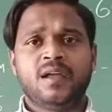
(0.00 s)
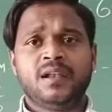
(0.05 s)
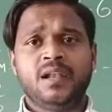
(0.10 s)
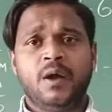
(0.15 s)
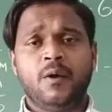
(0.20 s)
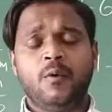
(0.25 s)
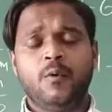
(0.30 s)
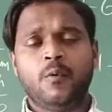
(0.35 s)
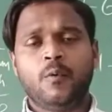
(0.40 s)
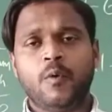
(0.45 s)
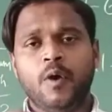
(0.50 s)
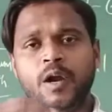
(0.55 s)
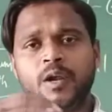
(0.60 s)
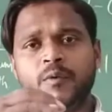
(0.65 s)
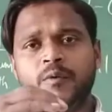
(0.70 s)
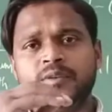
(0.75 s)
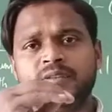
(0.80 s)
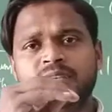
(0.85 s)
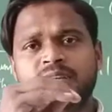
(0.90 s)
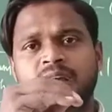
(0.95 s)
Now what
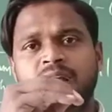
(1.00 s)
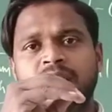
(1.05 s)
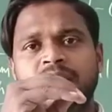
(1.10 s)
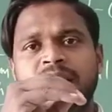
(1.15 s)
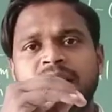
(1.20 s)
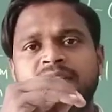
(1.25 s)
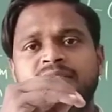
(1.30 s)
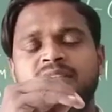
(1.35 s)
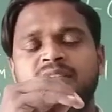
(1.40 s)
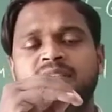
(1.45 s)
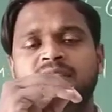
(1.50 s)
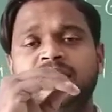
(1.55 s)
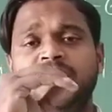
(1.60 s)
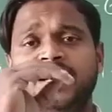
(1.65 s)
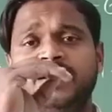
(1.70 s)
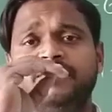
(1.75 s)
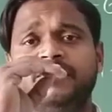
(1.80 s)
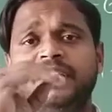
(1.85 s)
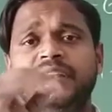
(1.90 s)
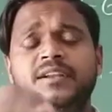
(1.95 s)
was the condition
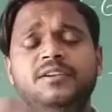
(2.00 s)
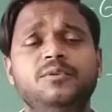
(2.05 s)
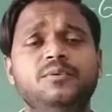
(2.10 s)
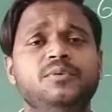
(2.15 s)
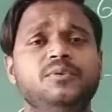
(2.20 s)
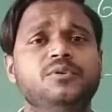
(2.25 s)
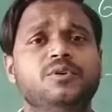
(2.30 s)
that we need to